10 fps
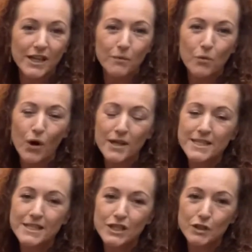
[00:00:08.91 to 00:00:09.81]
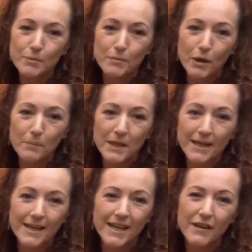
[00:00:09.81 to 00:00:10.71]
white is super popular,
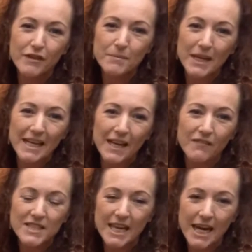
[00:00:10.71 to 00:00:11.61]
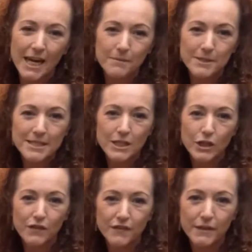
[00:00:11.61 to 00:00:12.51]
and everybody loves the Hamptons kind of feel.